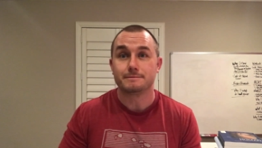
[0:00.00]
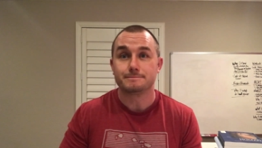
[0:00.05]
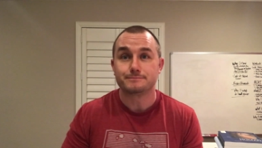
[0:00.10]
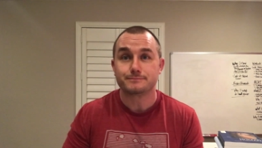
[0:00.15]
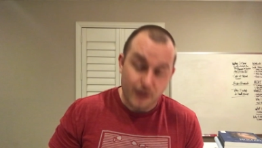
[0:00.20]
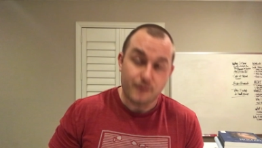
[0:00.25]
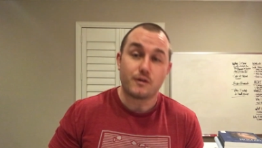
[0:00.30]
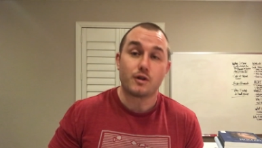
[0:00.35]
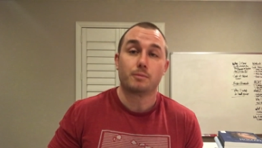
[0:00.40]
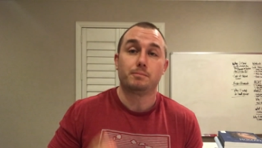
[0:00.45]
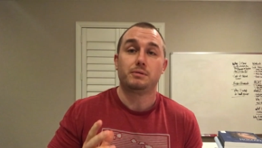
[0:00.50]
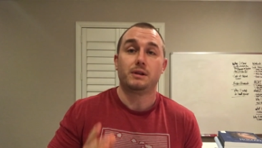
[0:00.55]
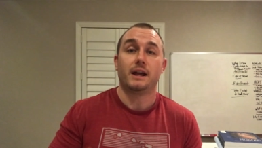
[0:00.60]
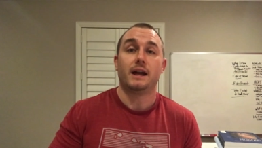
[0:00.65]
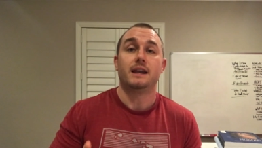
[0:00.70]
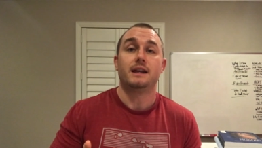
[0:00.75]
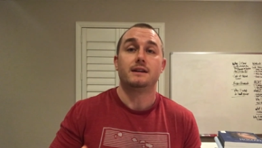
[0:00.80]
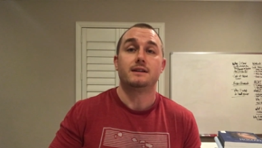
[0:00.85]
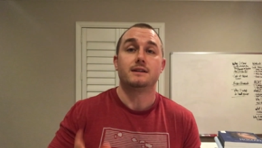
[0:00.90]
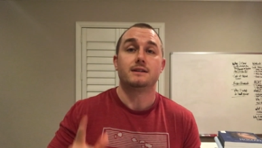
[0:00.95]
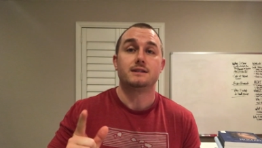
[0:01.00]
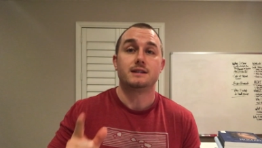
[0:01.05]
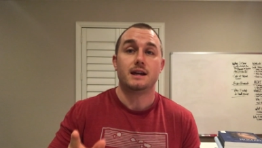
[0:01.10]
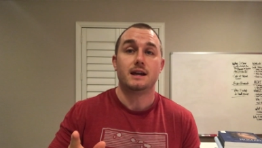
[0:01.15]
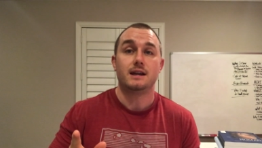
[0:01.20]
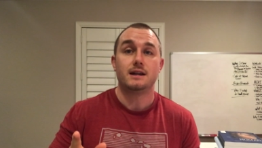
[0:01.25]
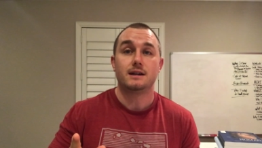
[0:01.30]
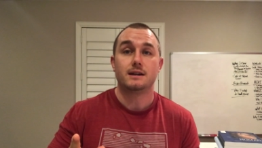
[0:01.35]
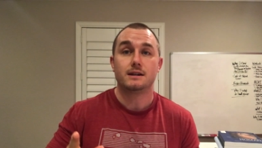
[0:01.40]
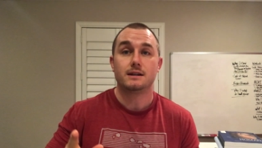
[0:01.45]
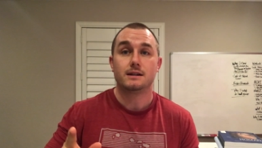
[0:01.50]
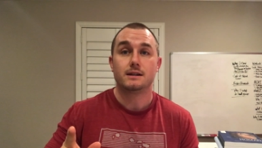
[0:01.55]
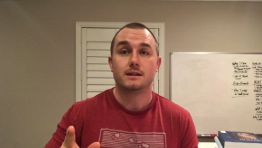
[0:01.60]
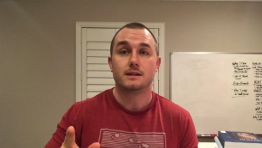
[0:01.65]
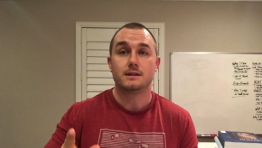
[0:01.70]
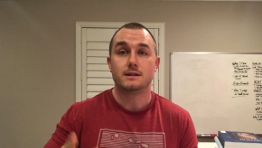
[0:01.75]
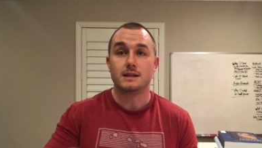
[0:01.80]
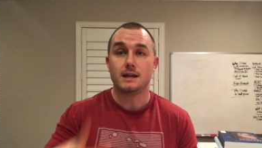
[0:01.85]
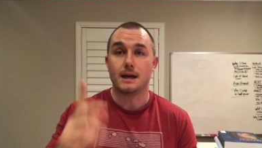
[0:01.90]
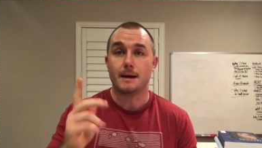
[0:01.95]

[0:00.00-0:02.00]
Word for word: If you're planning to take the